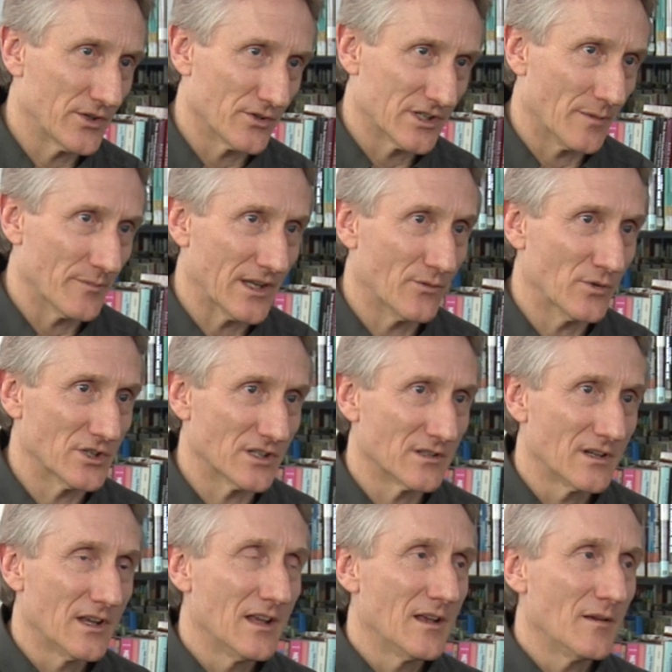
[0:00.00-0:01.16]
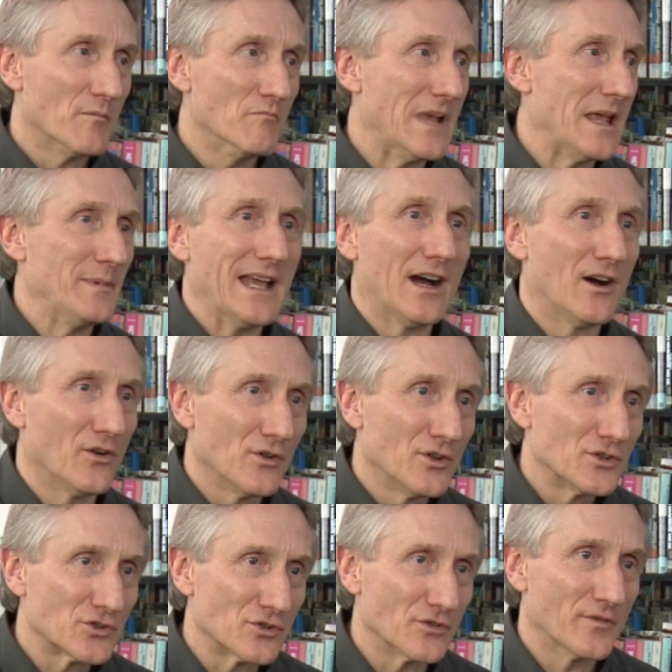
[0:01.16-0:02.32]
or something, which is maybe how
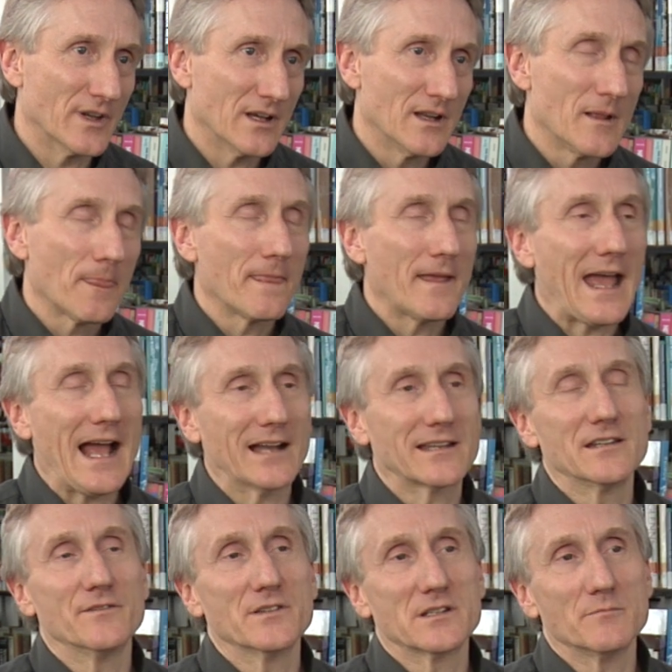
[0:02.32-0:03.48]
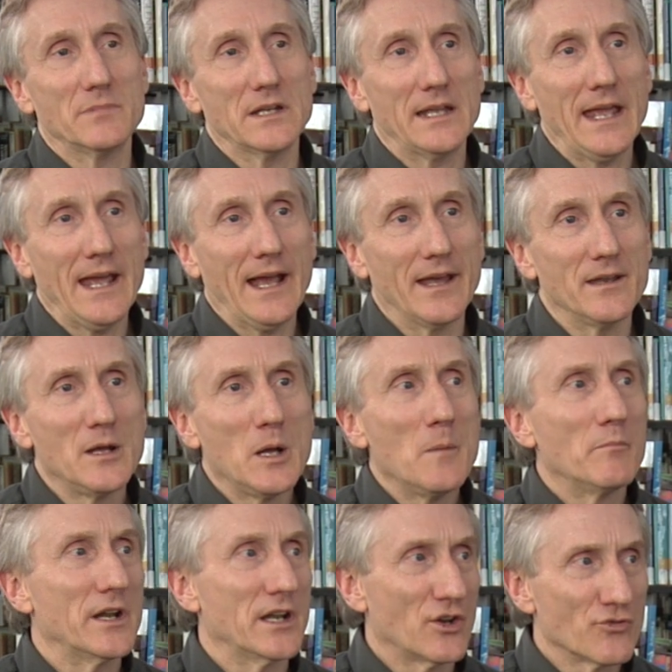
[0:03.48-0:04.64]
surfing activism began,
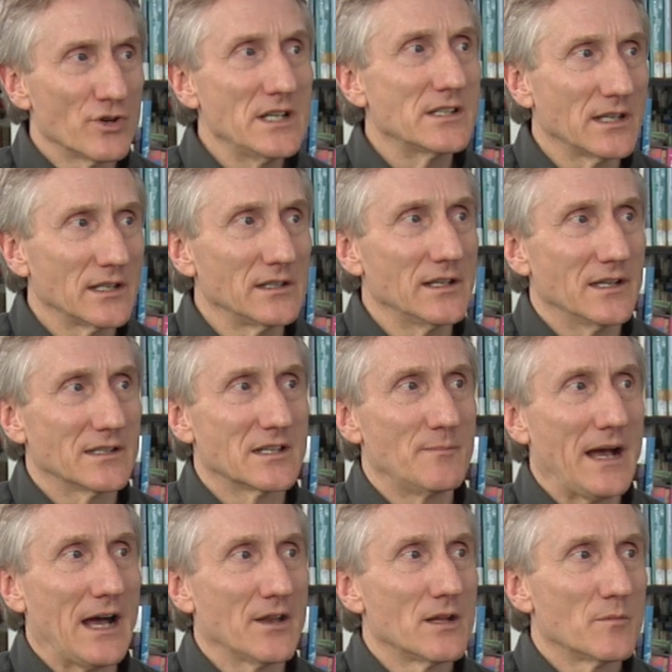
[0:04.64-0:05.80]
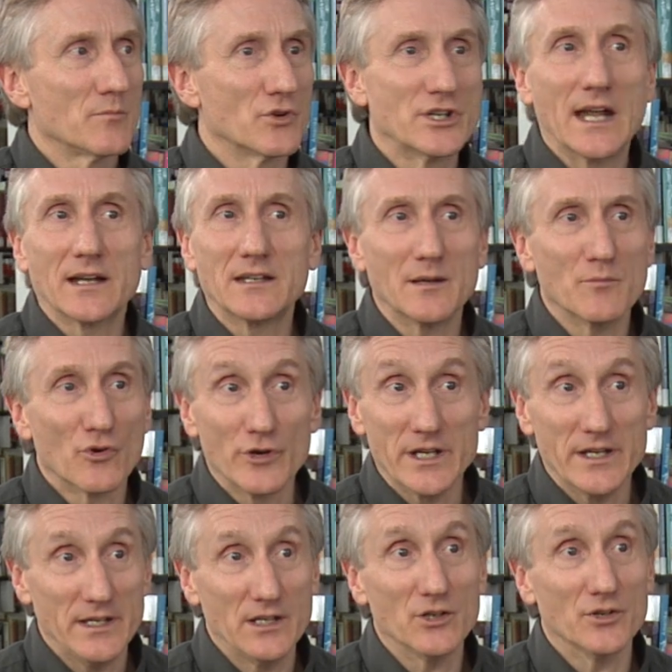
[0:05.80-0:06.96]
but increasingly it's about protecting
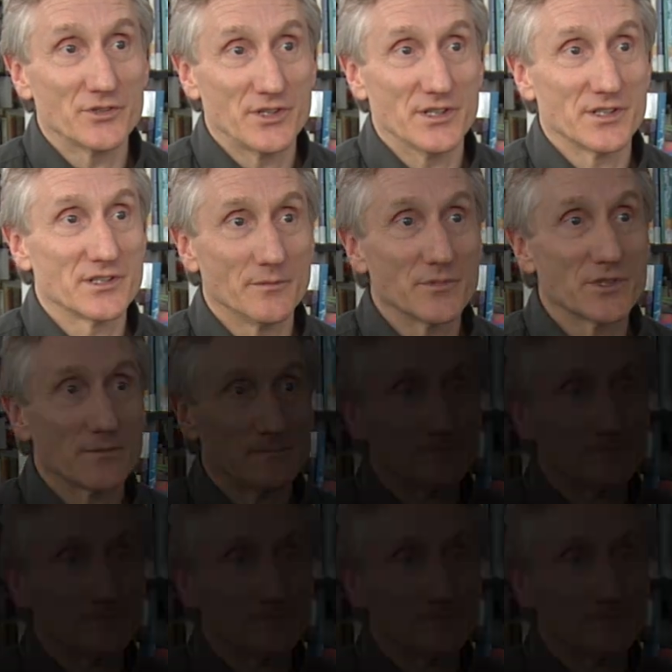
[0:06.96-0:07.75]
marine ecosystems.